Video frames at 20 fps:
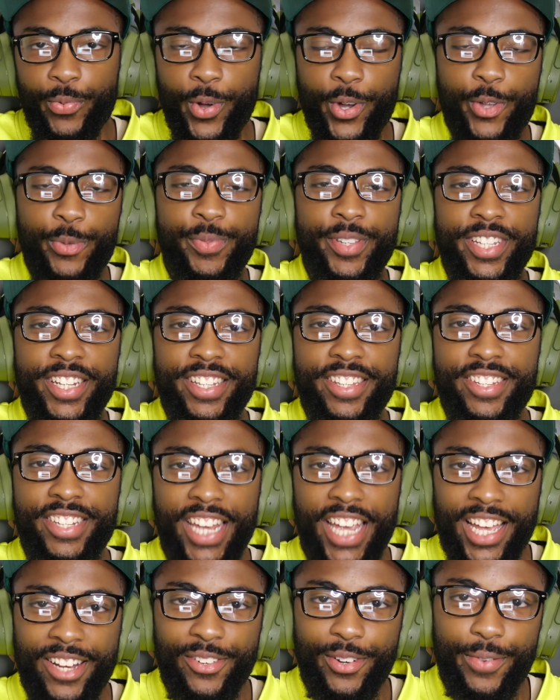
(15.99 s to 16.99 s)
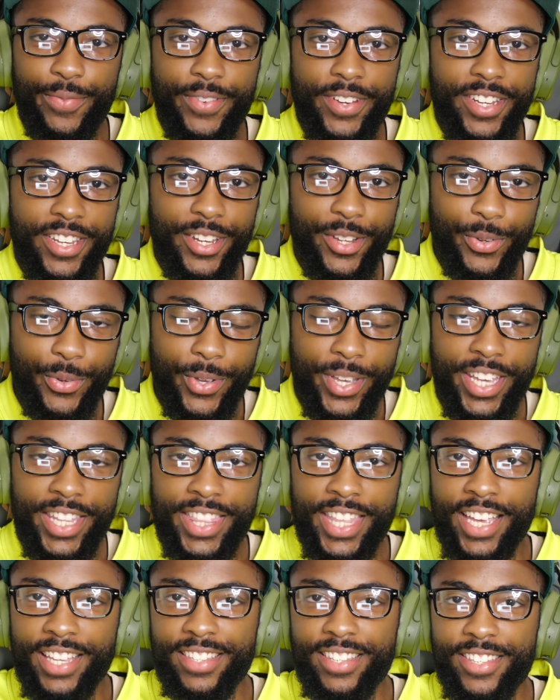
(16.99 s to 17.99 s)
Welcome to the channel. If you're new, hit
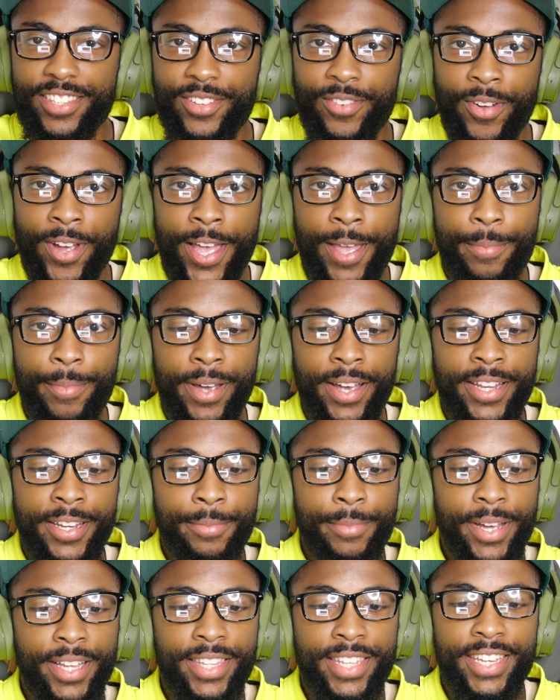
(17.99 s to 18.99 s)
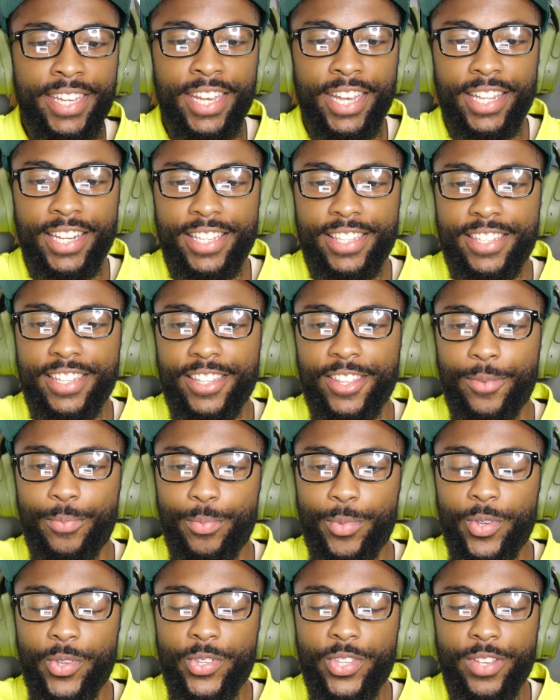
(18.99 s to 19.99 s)
that subscribe button. About to get into the
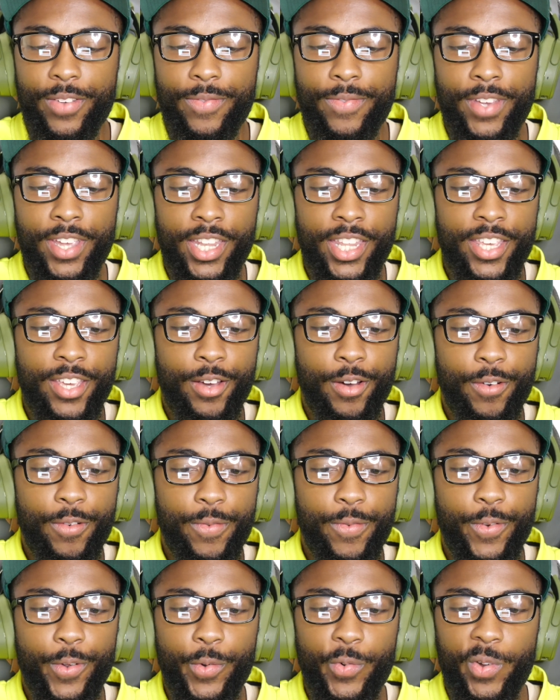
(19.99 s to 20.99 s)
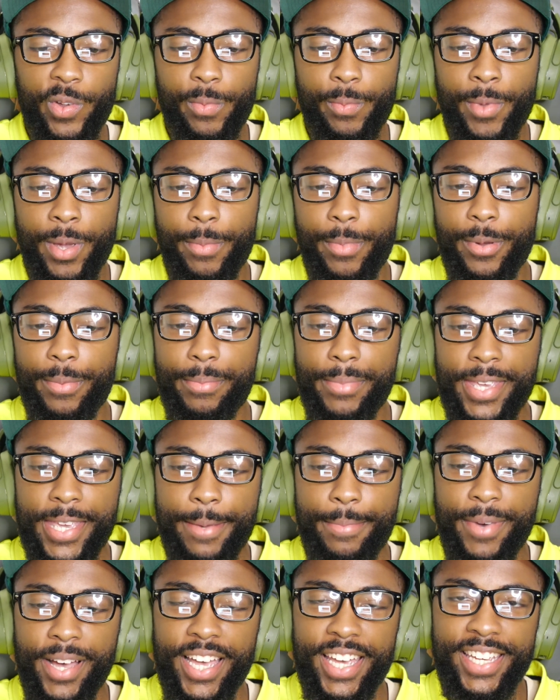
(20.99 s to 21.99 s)
music video for Remember Me
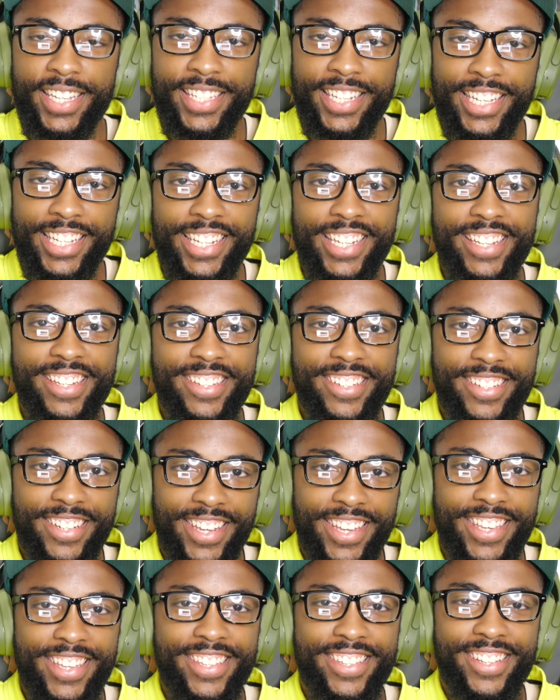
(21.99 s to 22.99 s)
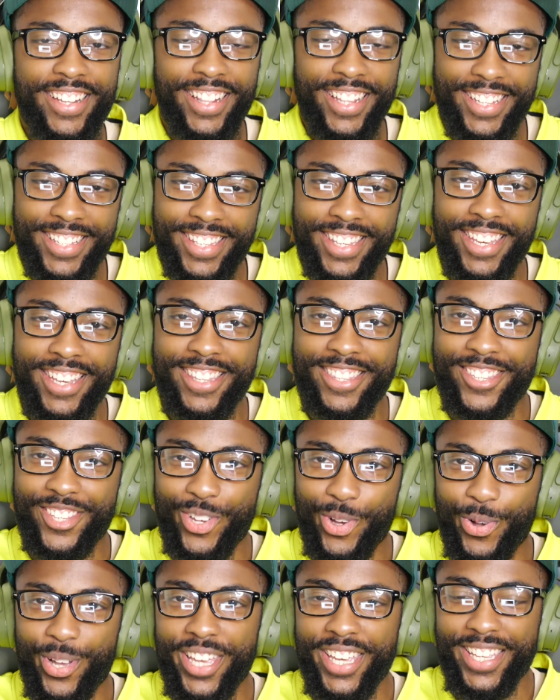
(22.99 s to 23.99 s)
by D D G, so let's get
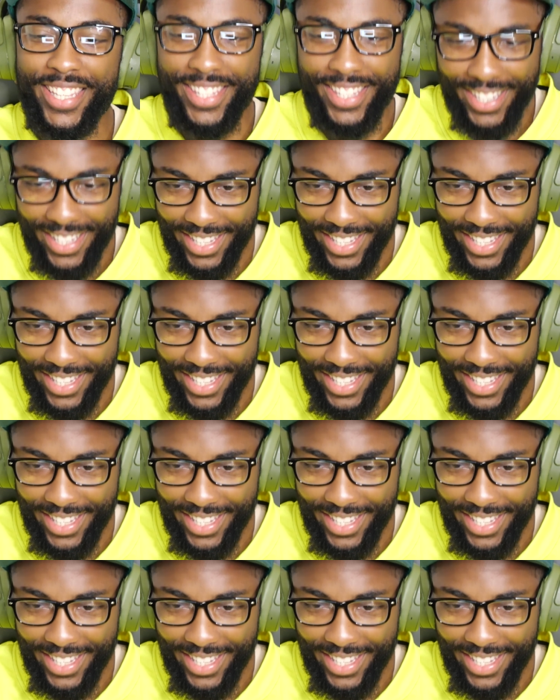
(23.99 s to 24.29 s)
to it.